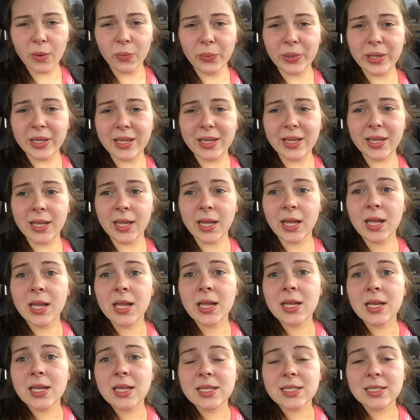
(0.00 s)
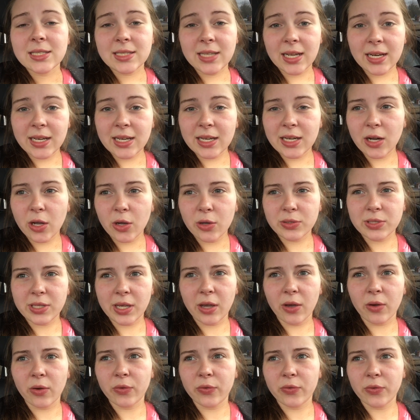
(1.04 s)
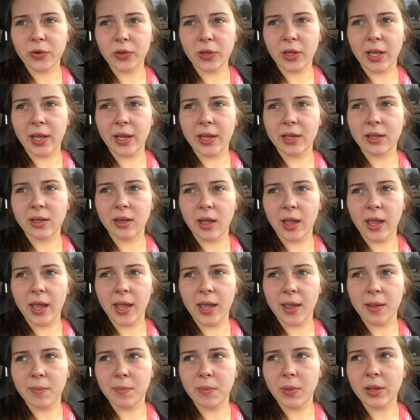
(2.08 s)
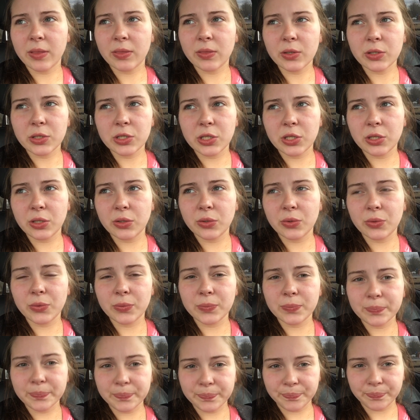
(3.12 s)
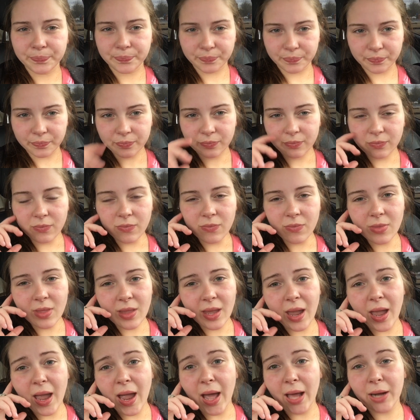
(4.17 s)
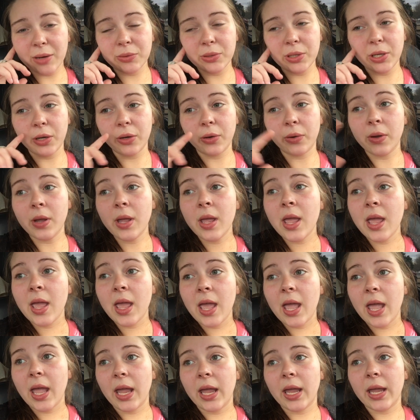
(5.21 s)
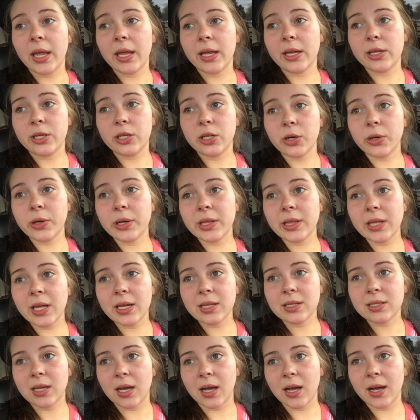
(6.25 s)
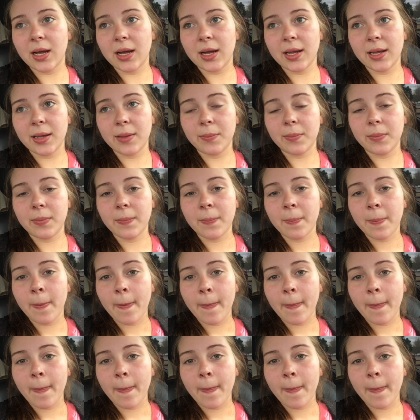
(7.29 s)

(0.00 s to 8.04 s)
we stayed in a hotel for like a month or two, I don't know. And during that time,